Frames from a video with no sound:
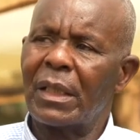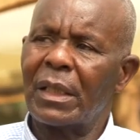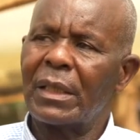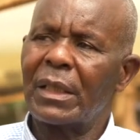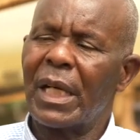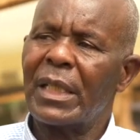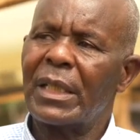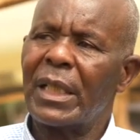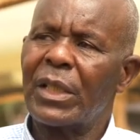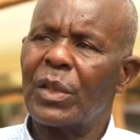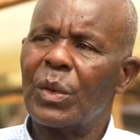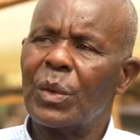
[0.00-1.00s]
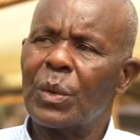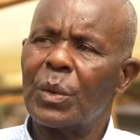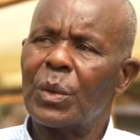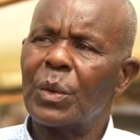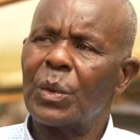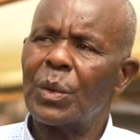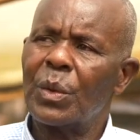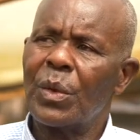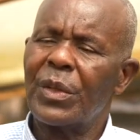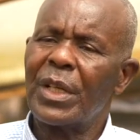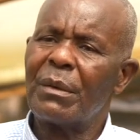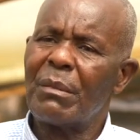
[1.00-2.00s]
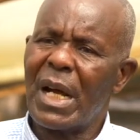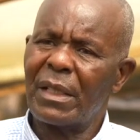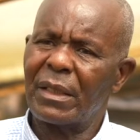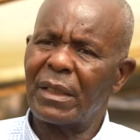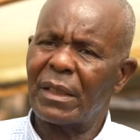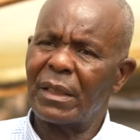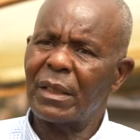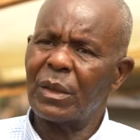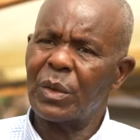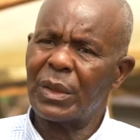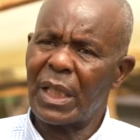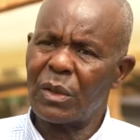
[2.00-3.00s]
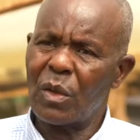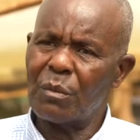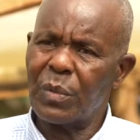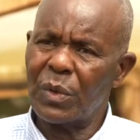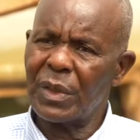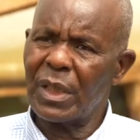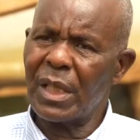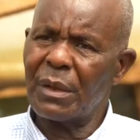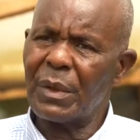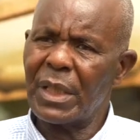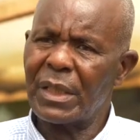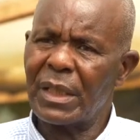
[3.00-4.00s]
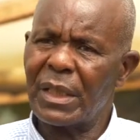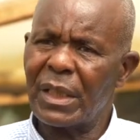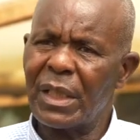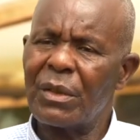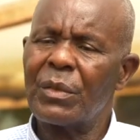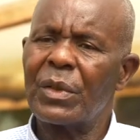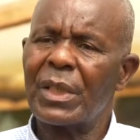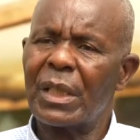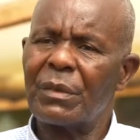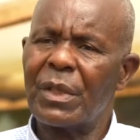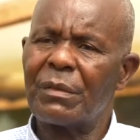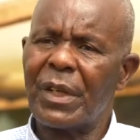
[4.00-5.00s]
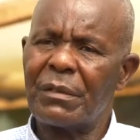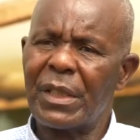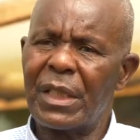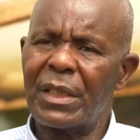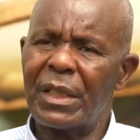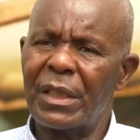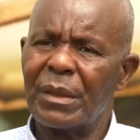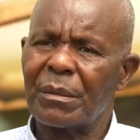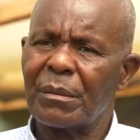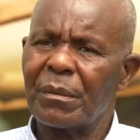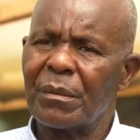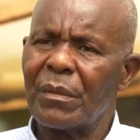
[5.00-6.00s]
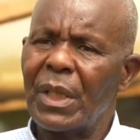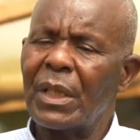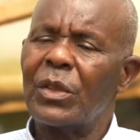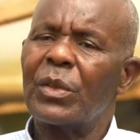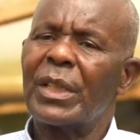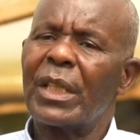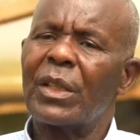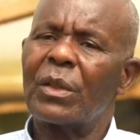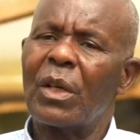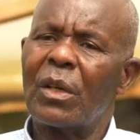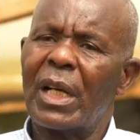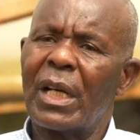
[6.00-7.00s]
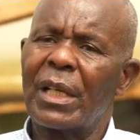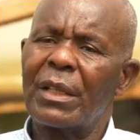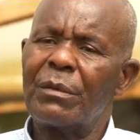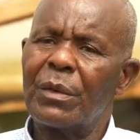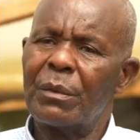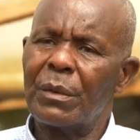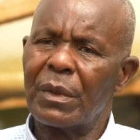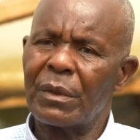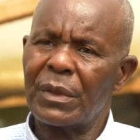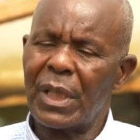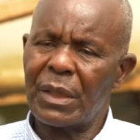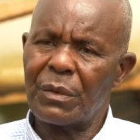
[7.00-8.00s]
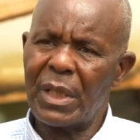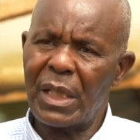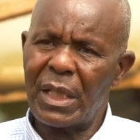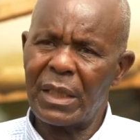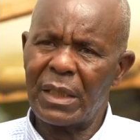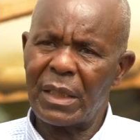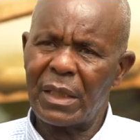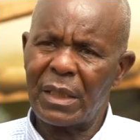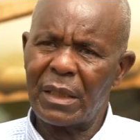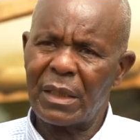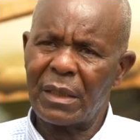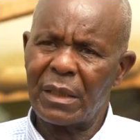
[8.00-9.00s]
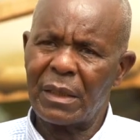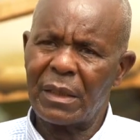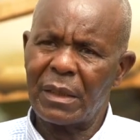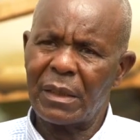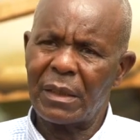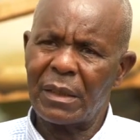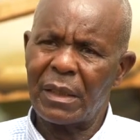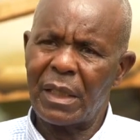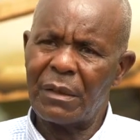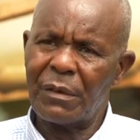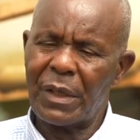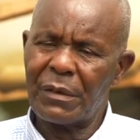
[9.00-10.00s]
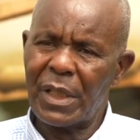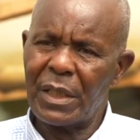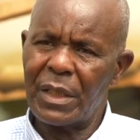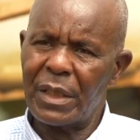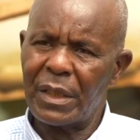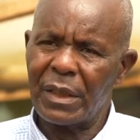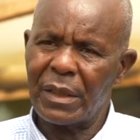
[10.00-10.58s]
it can take you 3 months to start composting the waste if you start with 5 kg. It will take you longer if you start with less than 5 kg.